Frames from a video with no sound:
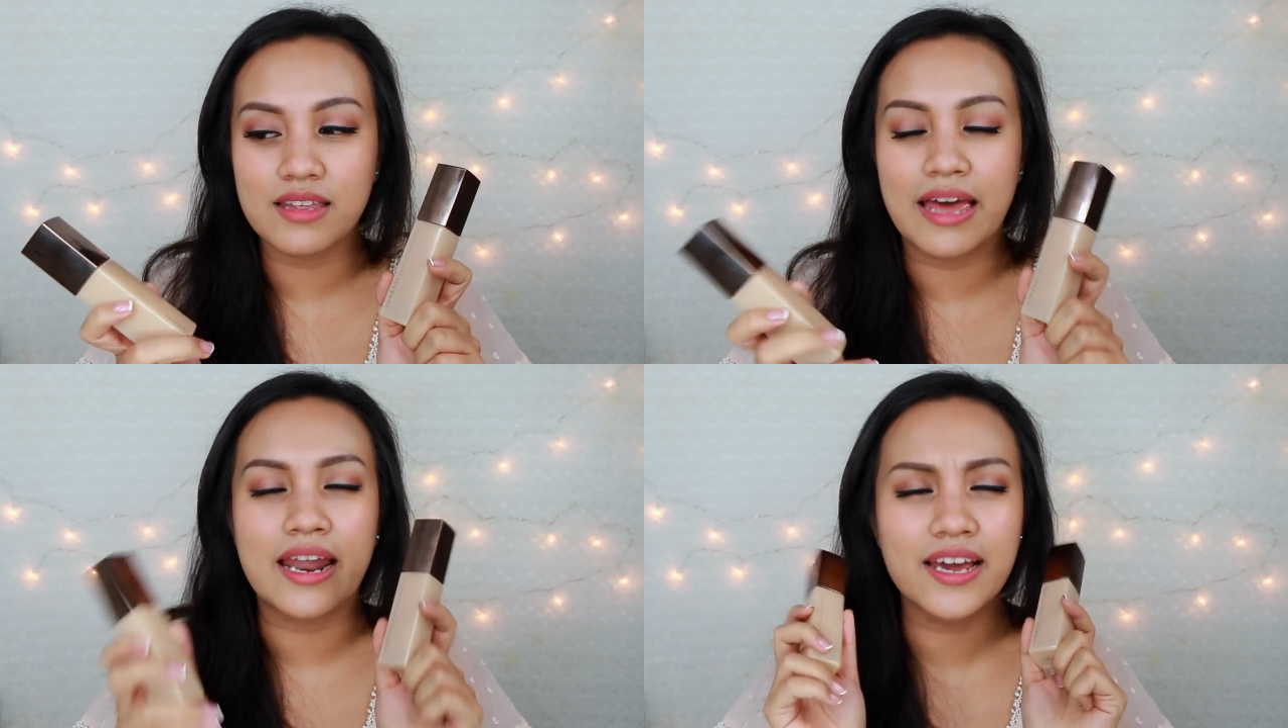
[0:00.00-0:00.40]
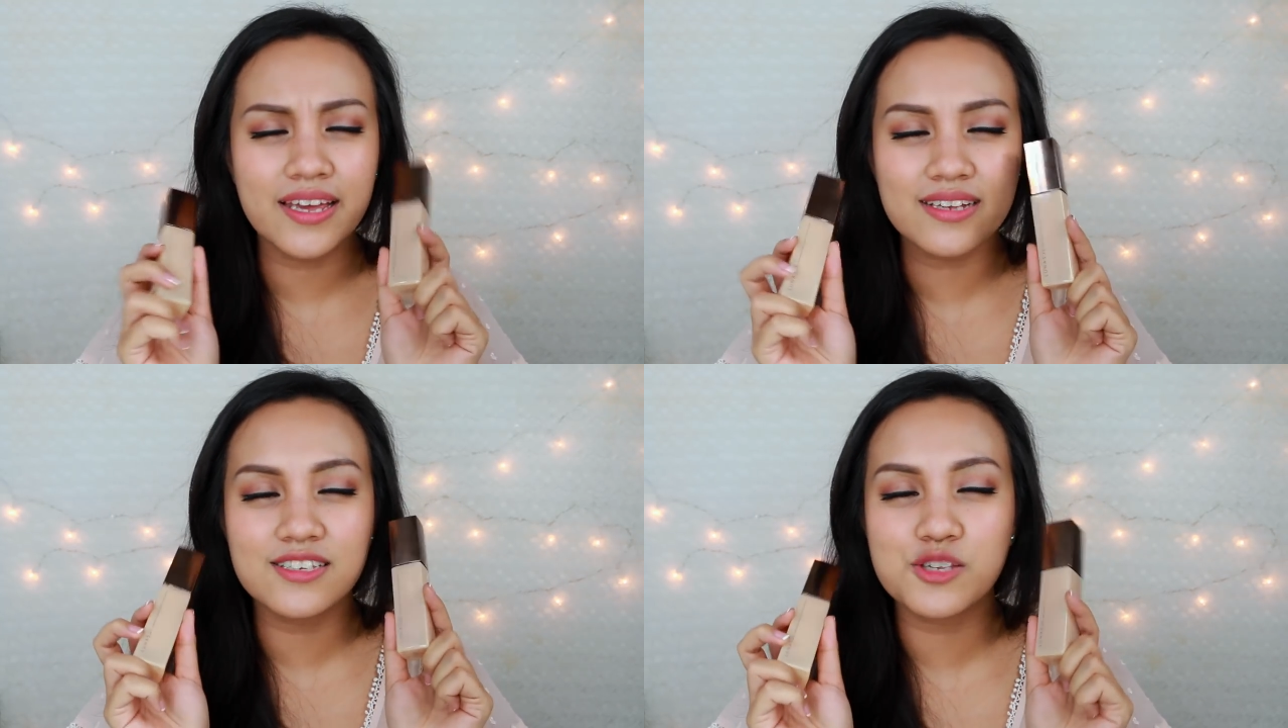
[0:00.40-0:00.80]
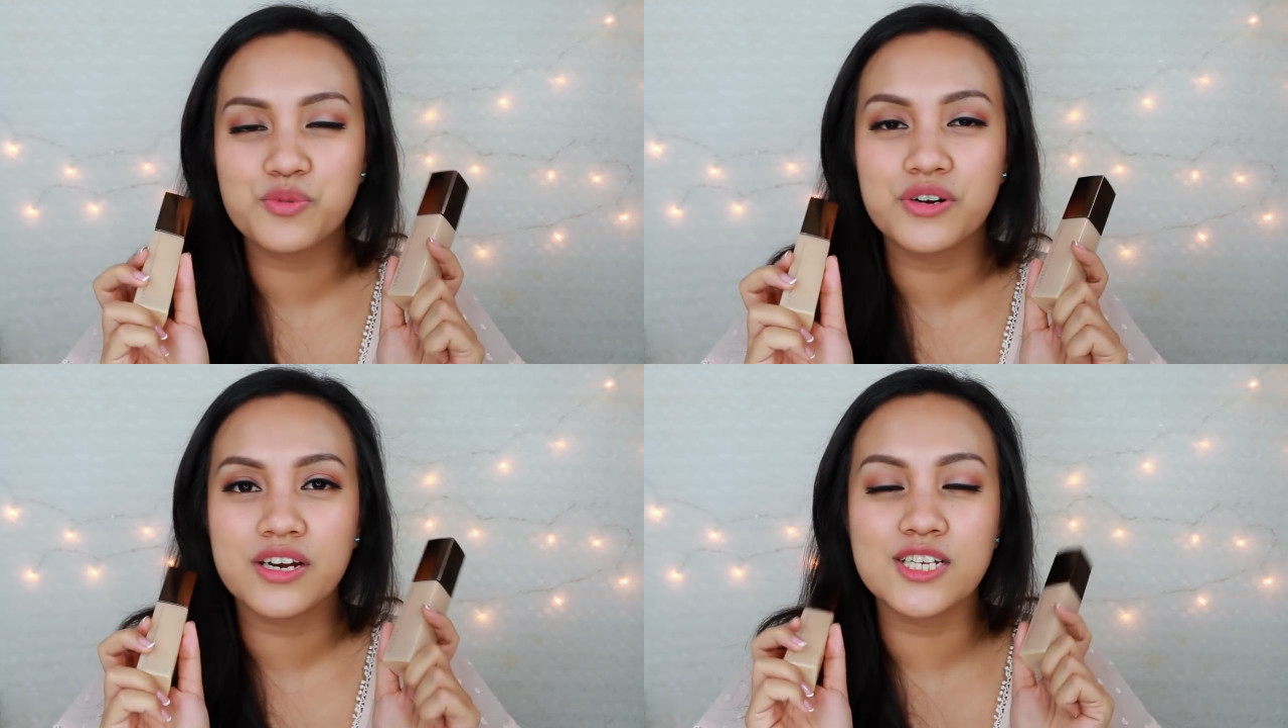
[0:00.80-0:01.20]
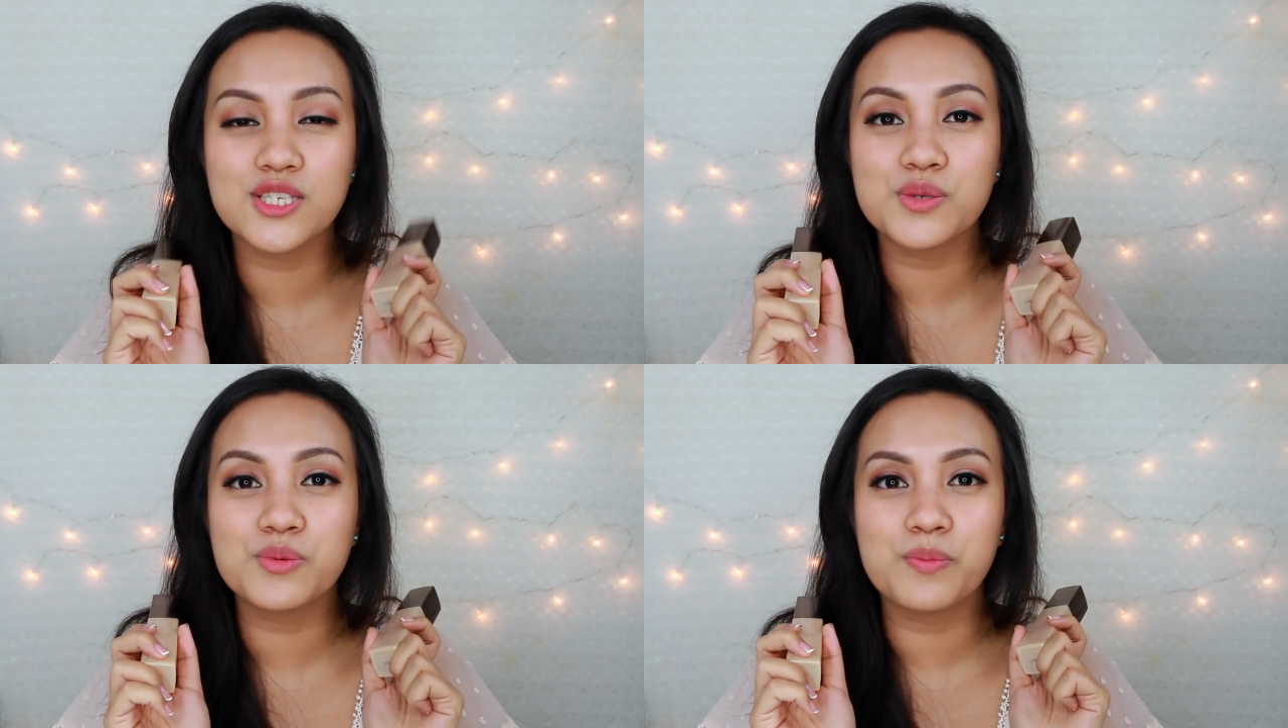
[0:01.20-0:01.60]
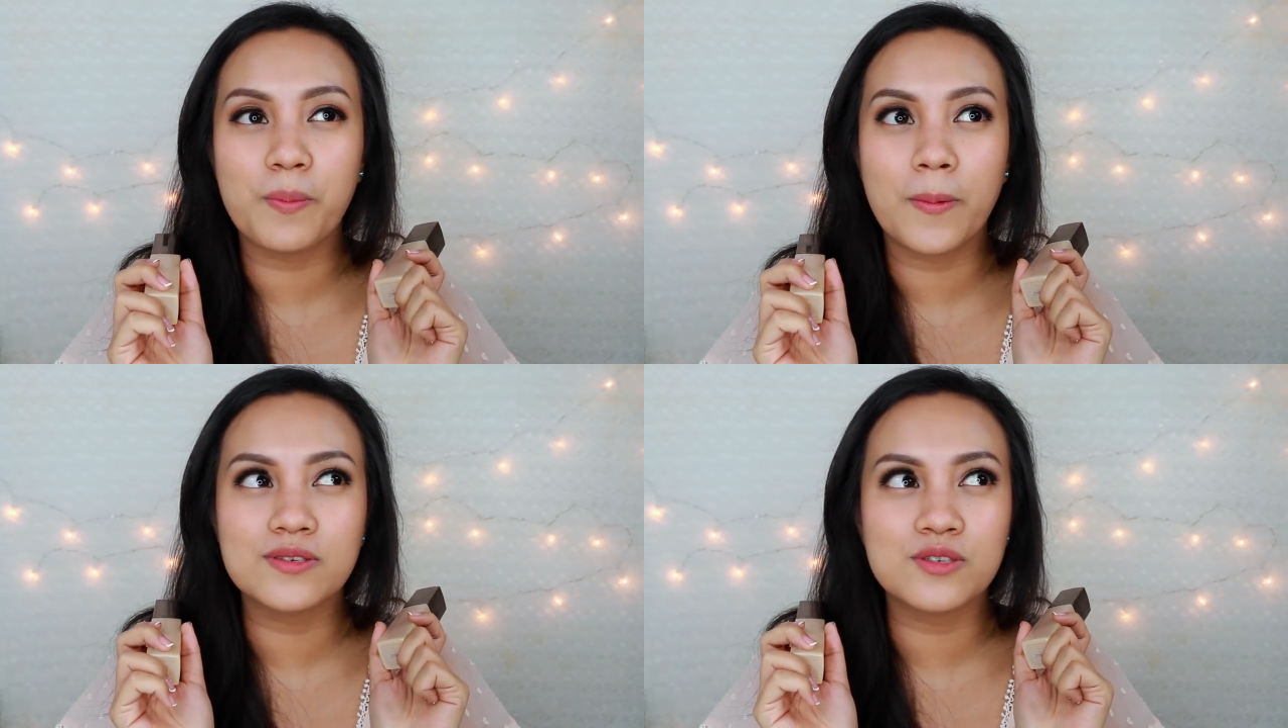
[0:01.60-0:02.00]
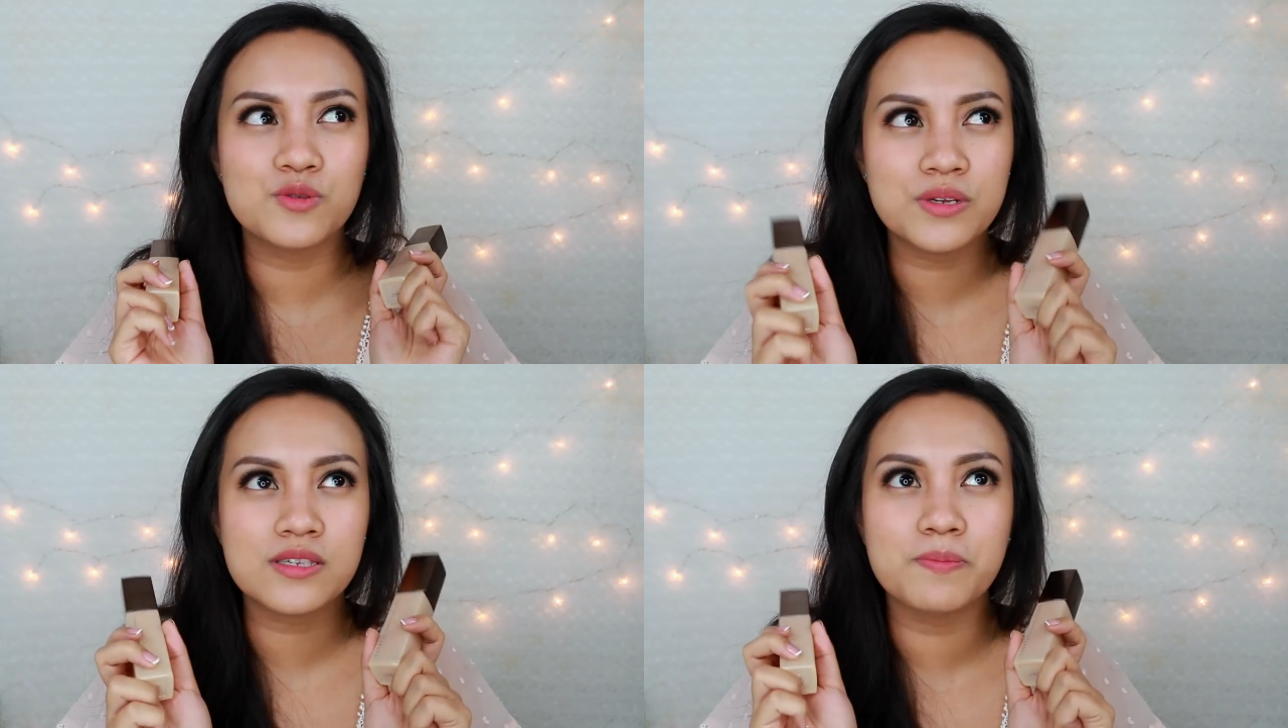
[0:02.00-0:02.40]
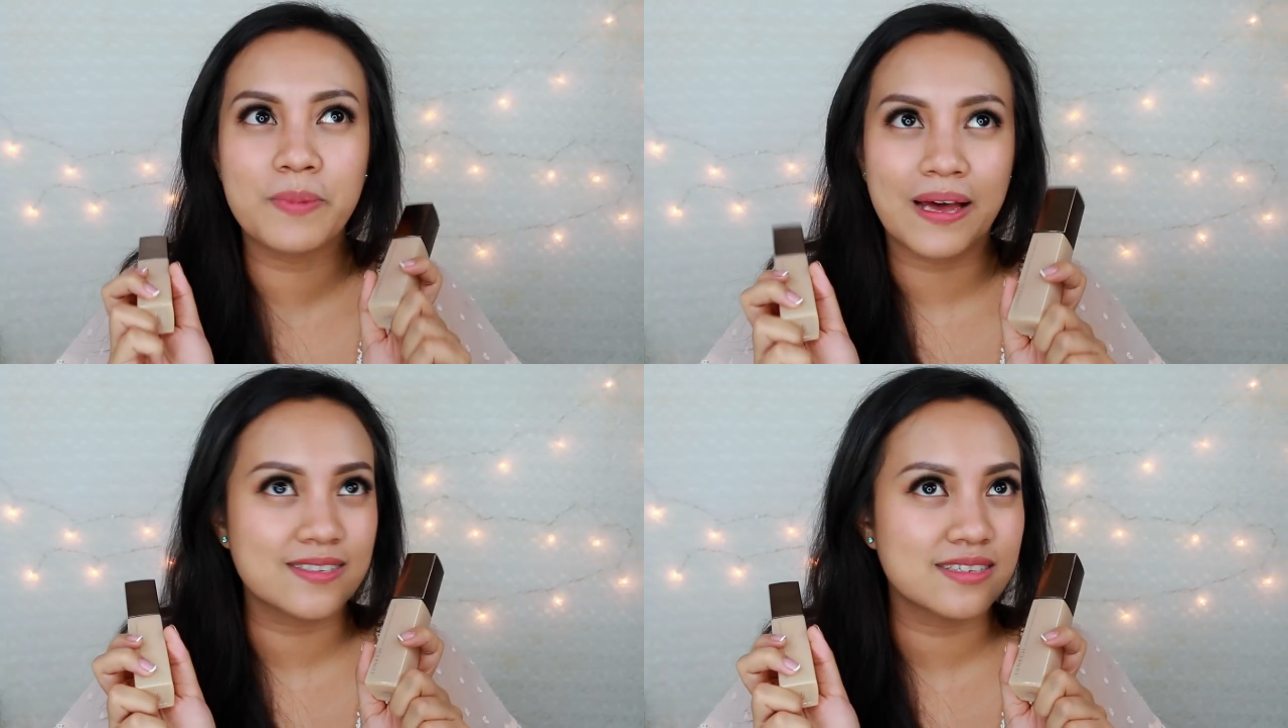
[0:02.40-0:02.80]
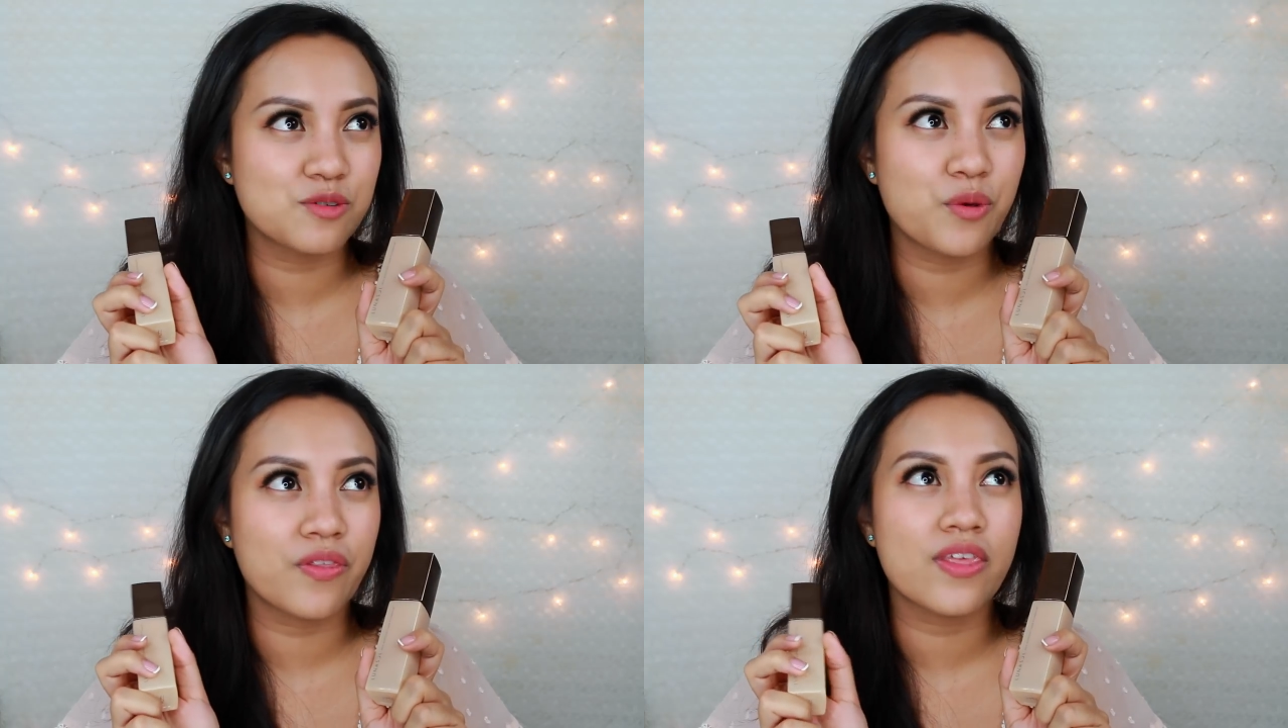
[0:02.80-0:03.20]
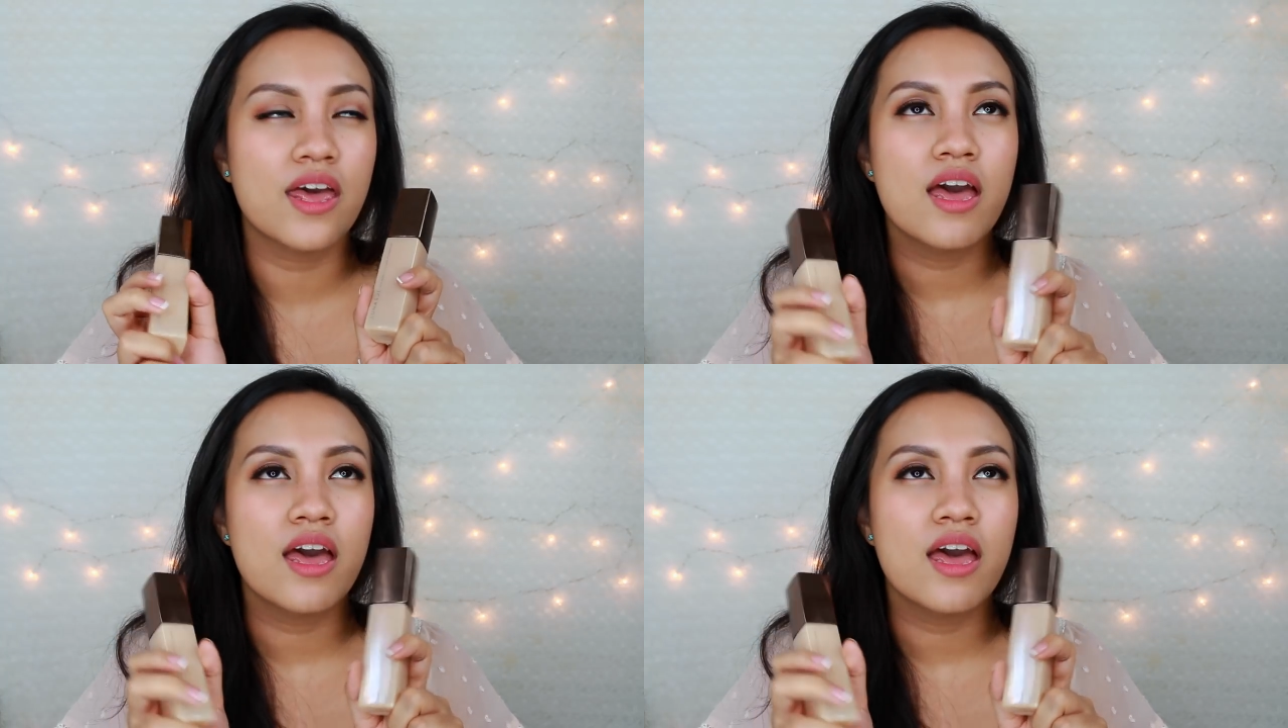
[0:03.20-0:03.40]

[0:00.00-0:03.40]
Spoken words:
And I guess this product is suits best with